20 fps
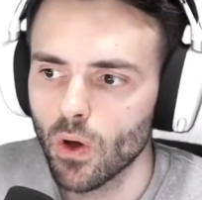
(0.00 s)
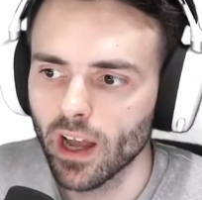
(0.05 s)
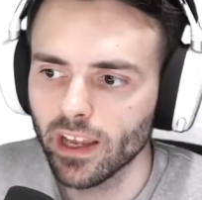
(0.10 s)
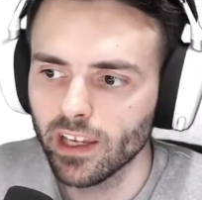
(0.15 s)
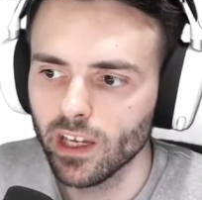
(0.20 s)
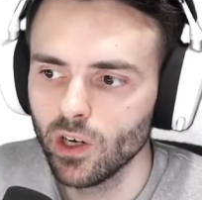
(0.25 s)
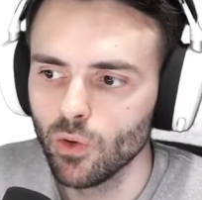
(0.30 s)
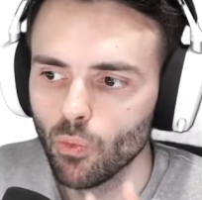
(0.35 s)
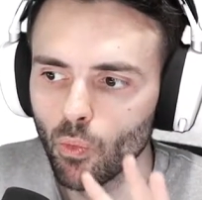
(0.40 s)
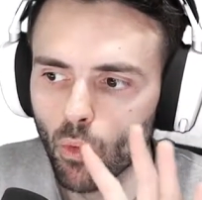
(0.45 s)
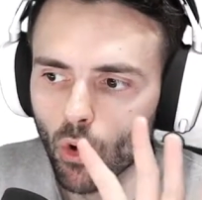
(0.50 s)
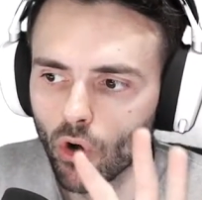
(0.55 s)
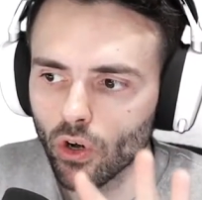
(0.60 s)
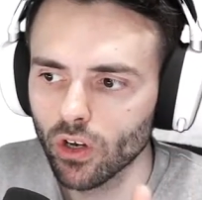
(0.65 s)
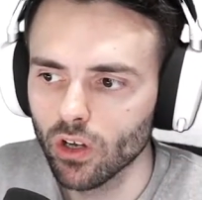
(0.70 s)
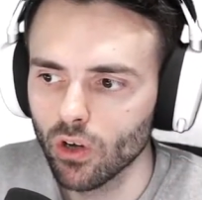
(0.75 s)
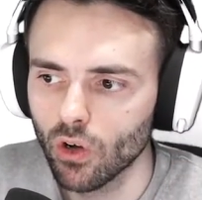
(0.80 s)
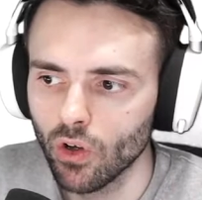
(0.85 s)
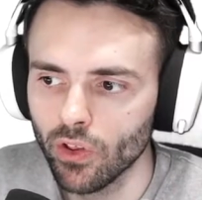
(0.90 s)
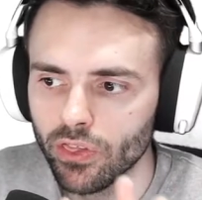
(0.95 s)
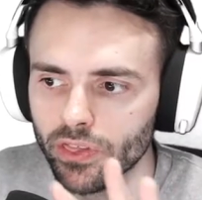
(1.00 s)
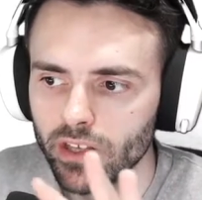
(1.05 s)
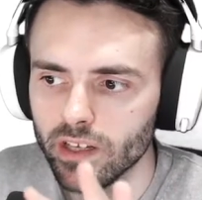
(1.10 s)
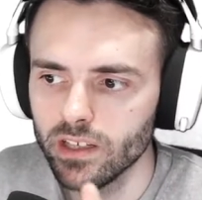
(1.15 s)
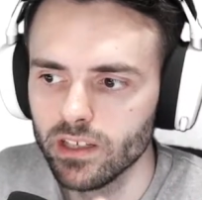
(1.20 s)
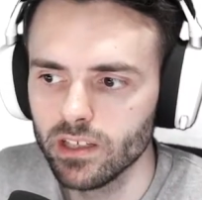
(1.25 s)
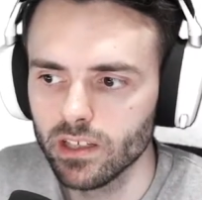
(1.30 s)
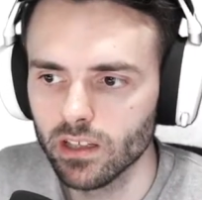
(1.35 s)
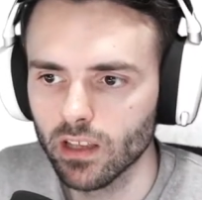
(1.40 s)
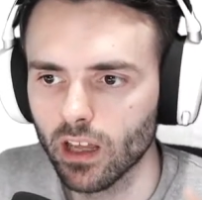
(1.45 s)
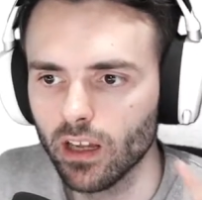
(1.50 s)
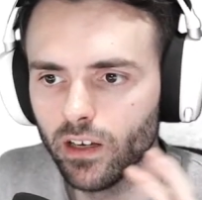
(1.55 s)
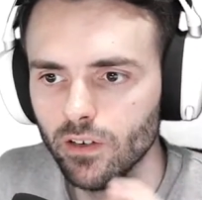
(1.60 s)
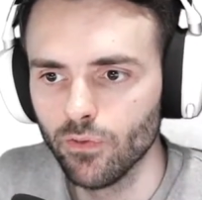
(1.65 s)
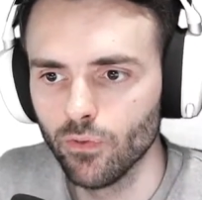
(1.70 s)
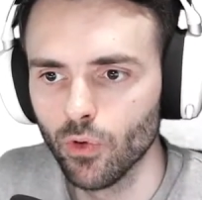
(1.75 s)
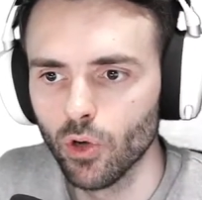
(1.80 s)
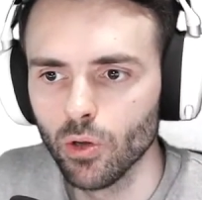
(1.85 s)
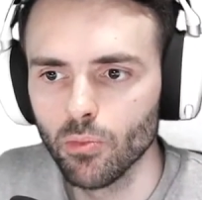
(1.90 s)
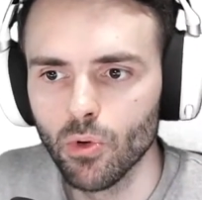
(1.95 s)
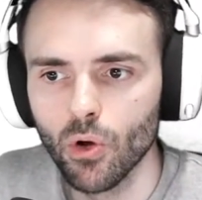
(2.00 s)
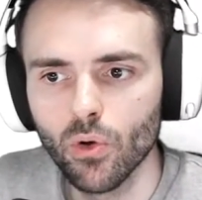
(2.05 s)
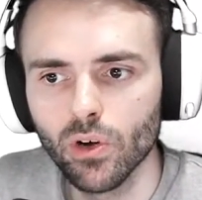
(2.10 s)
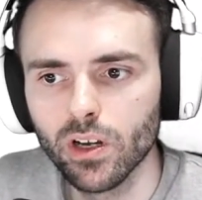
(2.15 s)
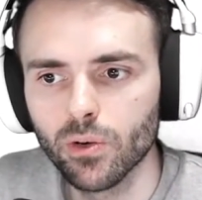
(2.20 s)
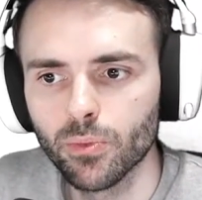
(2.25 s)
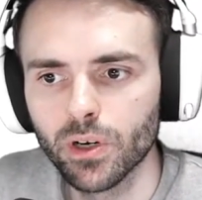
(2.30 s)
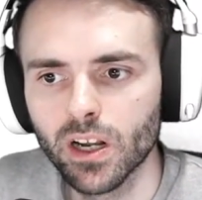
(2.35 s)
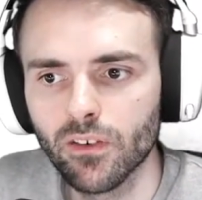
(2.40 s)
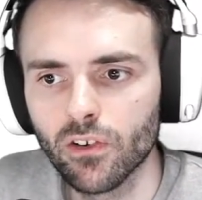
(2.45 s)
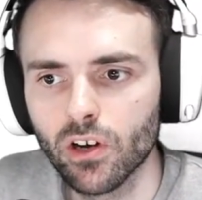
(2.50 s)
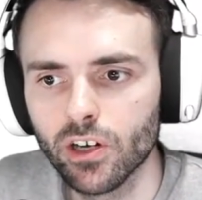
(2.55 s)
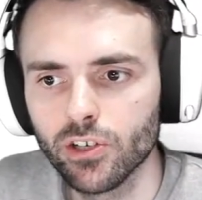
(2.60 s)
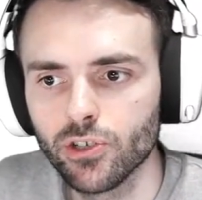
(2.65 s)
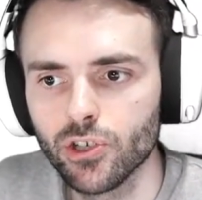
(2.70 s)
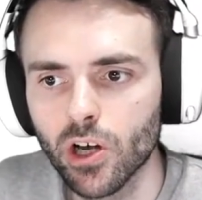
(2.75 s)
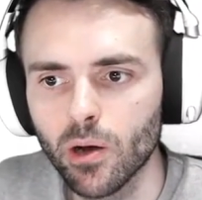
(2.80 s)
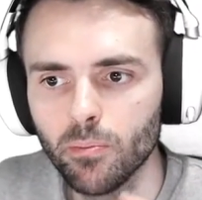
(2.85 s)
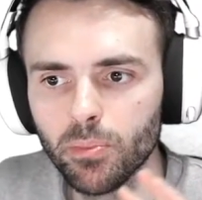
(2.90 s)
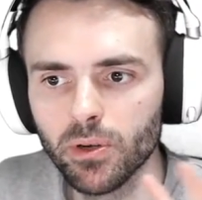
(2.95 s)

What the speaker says: can work on these in full mode, and whenever I jump in